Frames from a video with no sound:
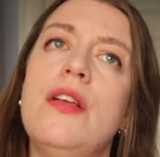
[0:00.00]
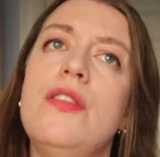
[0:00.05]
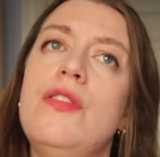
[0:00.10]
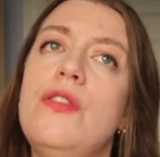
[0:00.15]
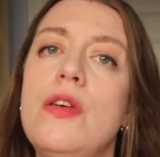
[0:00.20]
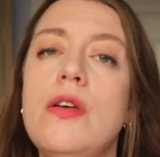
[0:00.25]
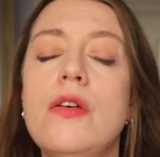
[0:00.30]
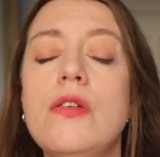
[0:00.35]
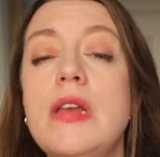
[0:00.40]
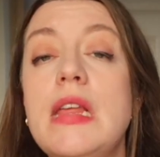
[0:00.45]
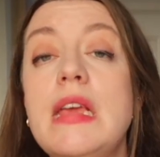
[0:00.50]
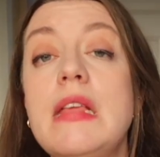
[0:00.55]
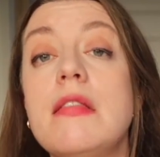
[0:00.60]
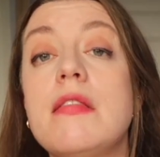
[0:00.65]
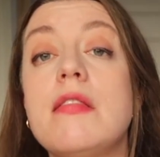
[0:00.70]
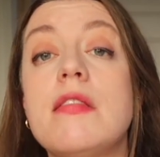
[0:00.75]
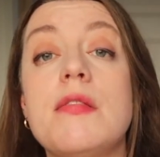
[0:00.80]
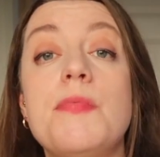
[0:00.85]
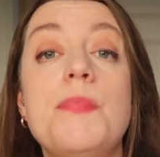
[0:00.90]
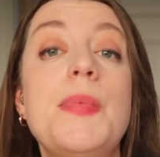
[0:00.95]
Do you need
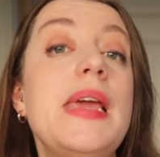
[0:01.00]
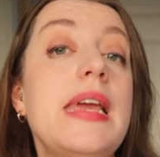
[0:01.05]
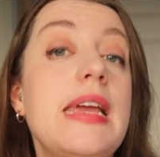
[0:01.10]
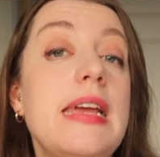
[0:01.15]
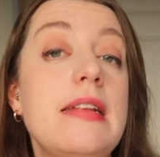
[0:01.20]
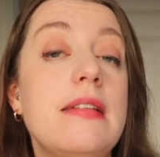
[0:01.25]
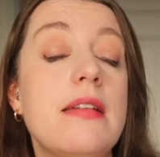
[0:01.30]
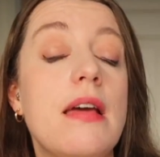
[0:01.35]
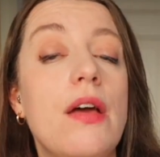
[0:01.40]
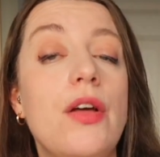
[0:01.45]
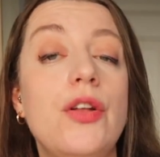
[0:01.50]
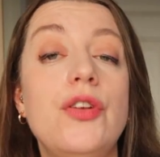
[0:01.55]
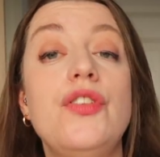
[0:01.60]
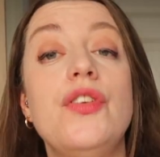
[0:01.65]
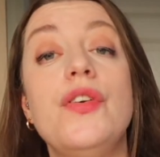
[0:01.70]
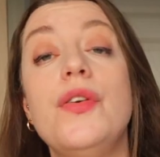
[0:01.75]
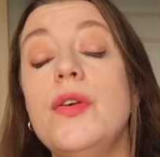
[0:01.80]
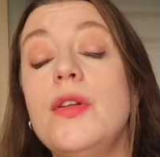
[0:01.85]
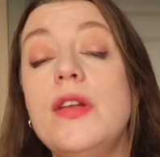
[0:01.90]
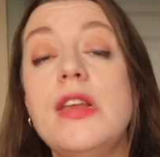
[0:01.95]
speed? Do
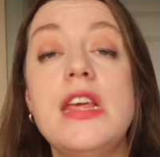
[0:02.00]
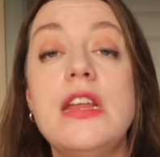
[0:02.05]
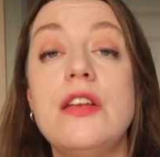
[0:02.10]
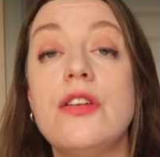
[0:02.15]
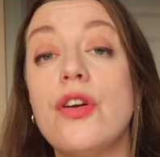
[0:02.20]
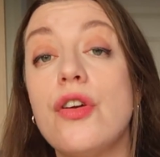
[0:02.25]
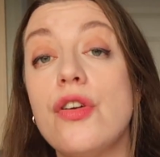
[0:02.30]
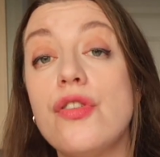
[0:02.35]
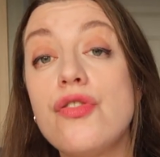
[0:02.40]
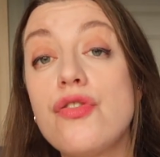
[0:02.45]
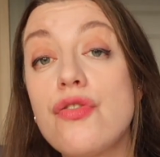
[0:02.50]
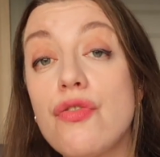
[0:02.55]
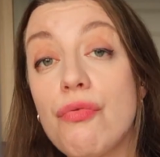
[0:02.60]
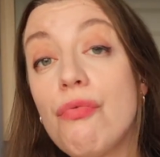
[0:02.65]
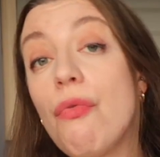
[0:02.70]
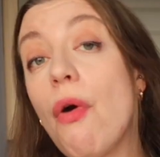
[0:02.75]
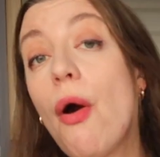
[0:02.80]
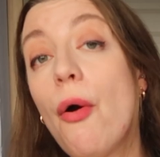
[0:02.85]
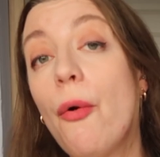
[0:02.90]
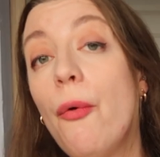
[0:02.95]
you need
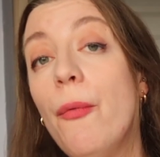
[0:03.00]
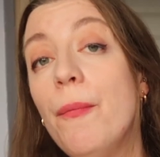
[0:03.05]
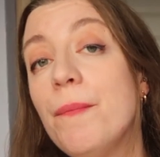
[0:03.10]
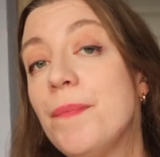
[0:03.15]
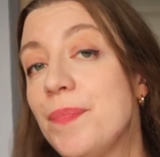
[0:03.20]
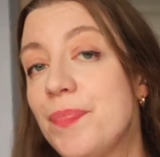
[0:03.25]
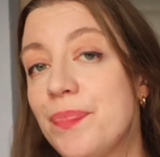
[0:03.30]
control?